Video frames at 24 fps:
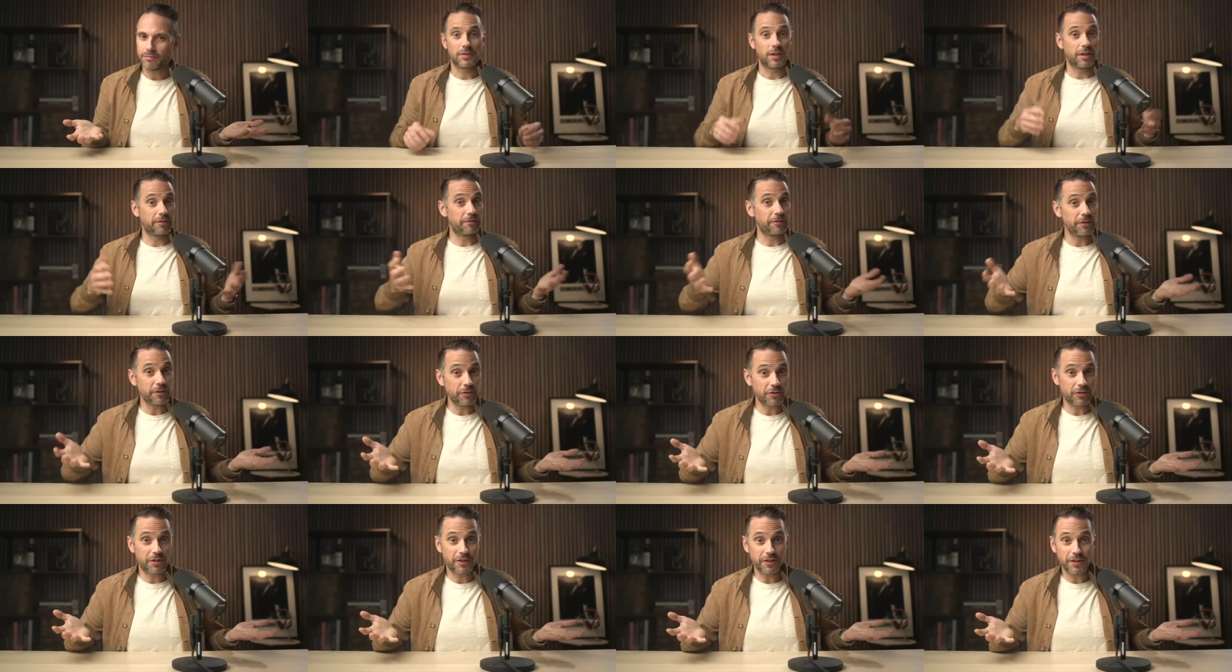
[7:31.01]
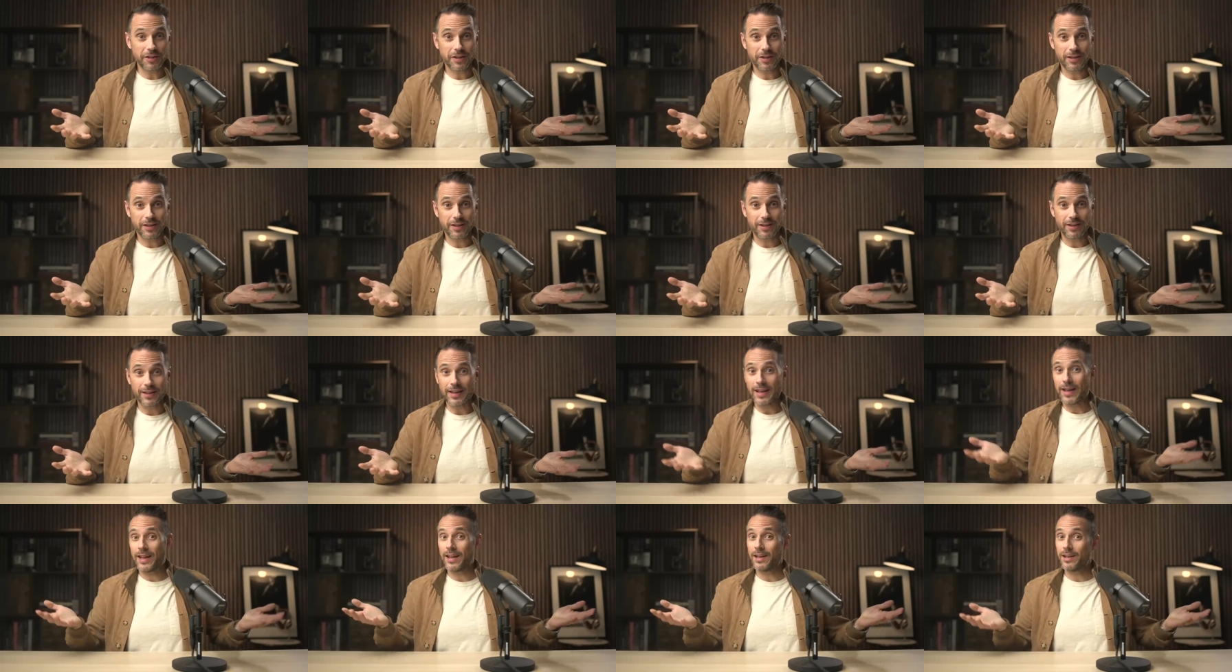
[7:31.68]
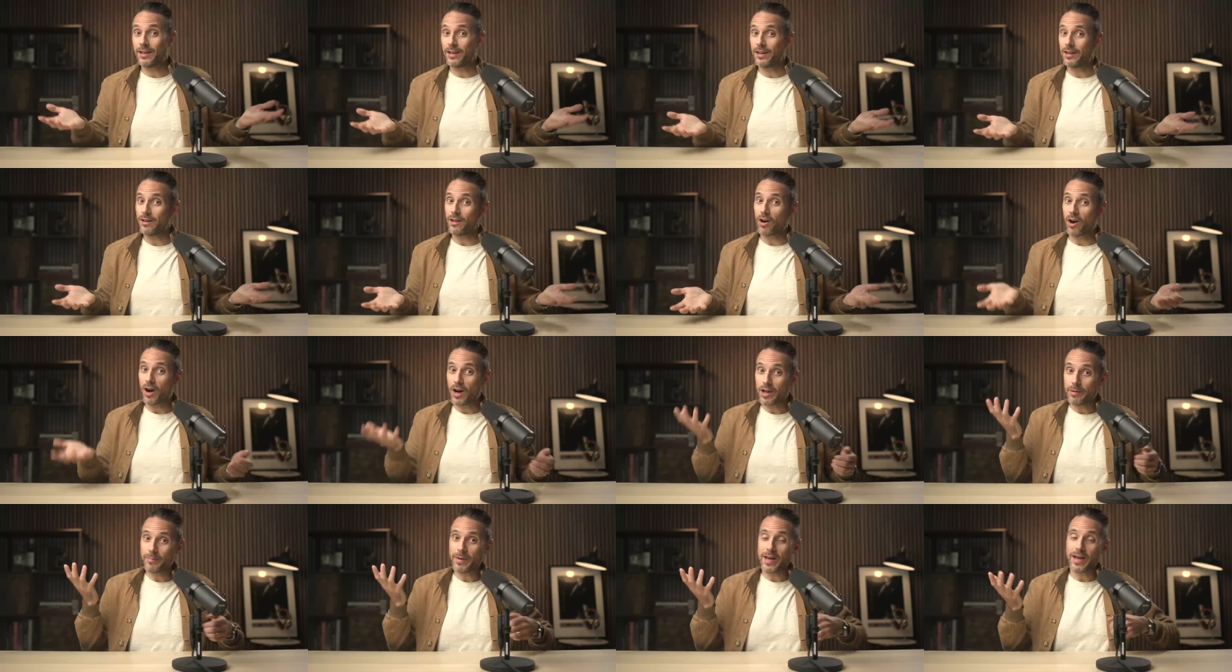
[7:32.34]
It feels good and it
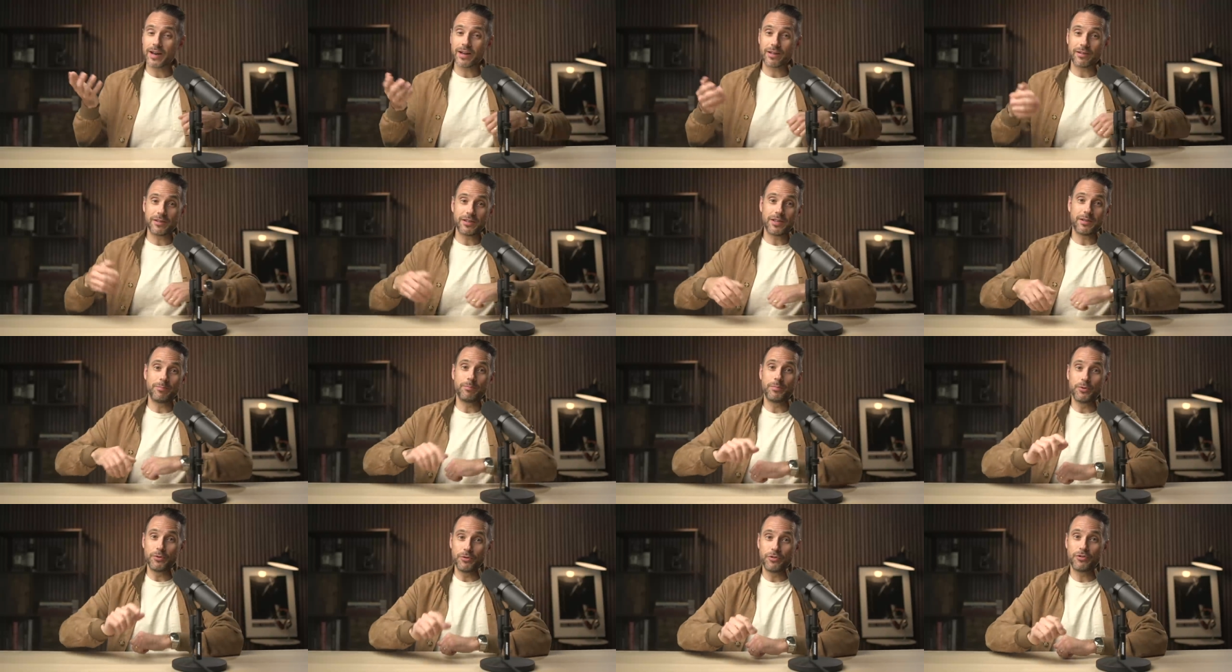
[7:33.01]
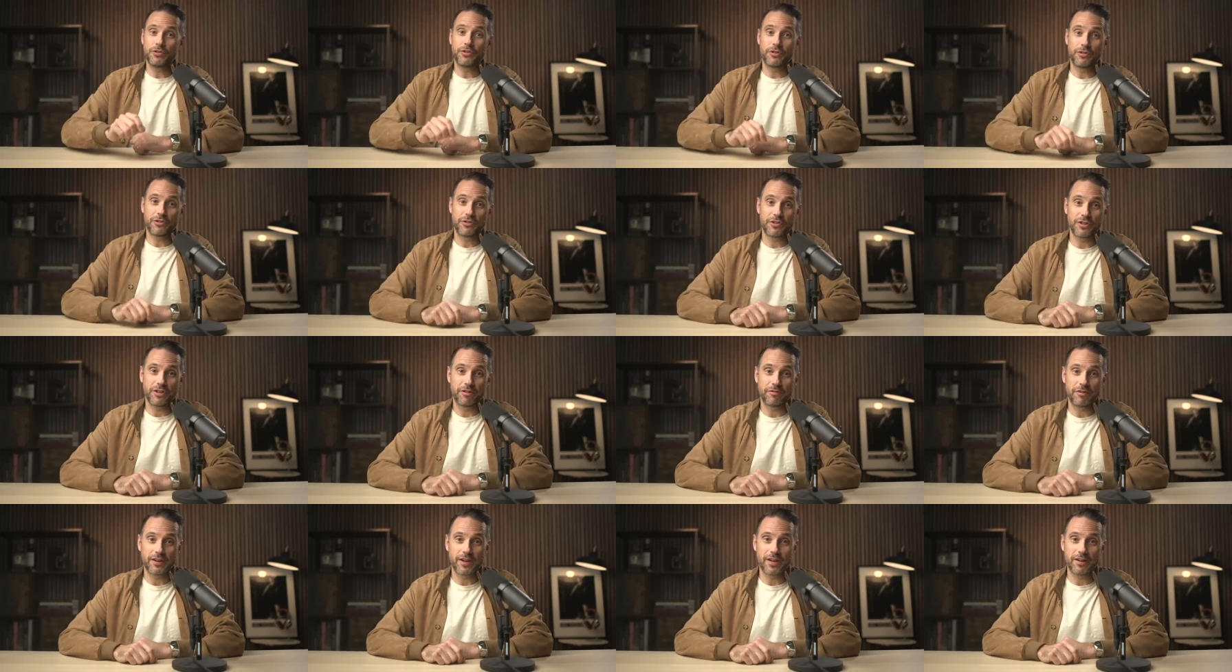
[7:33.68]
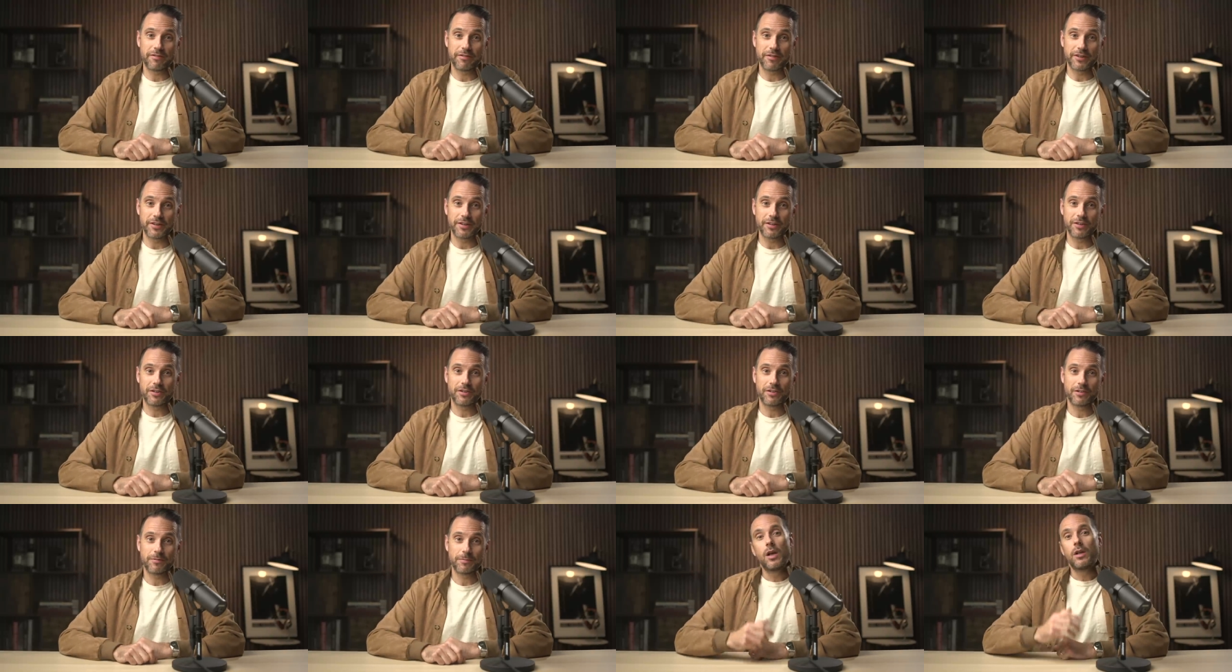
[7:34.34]
automatically boosts your
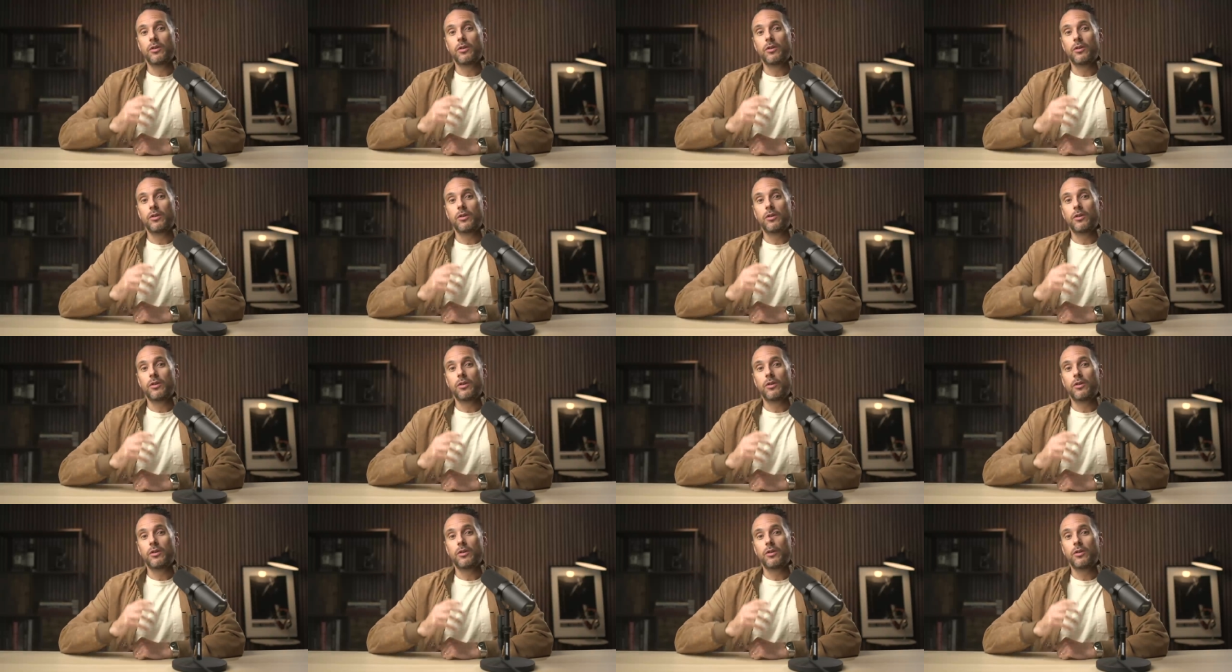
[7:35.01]
self-confidence.